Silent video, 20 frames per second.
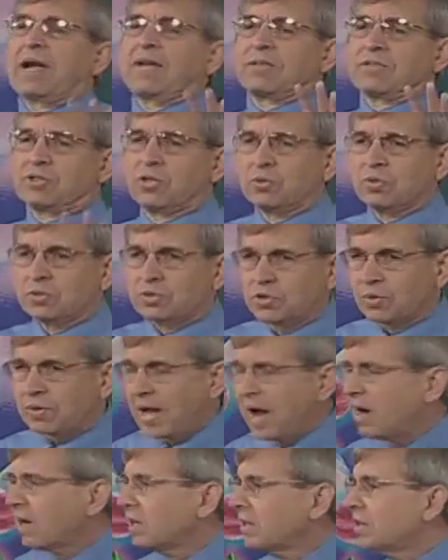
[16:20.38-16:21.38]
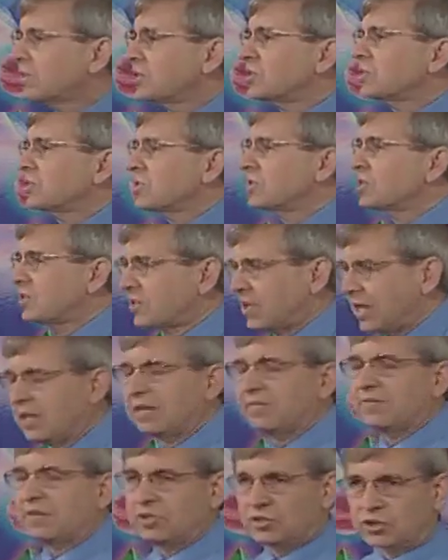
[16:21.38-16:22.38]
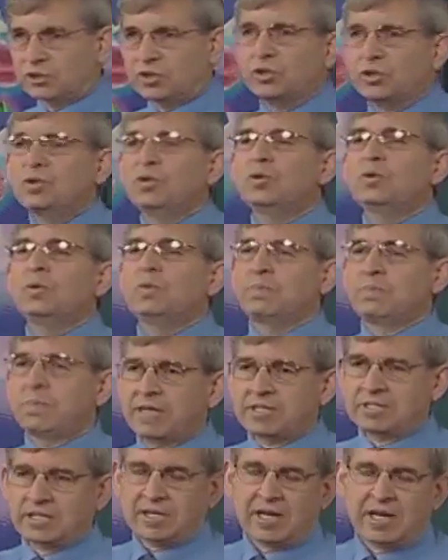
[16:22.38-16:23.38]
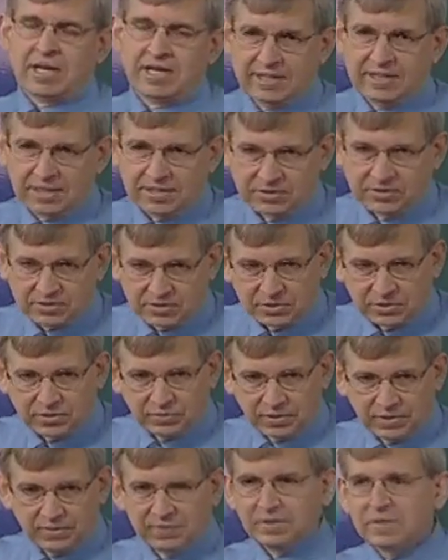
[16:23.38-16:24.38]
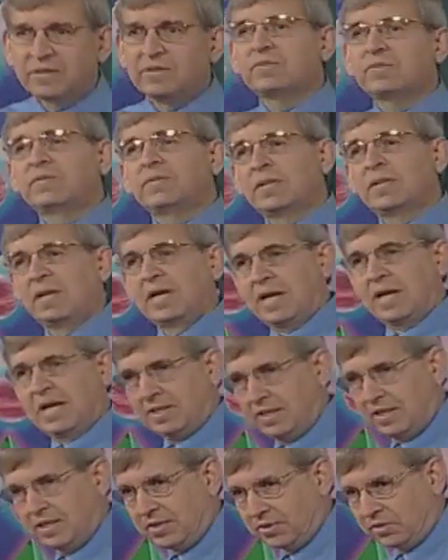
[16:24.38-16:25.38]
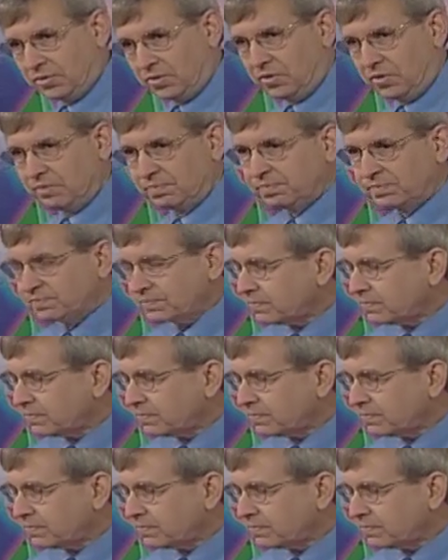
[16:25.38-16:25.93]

so calculus is the study of these 2 basic ideas, the derivative and the integral.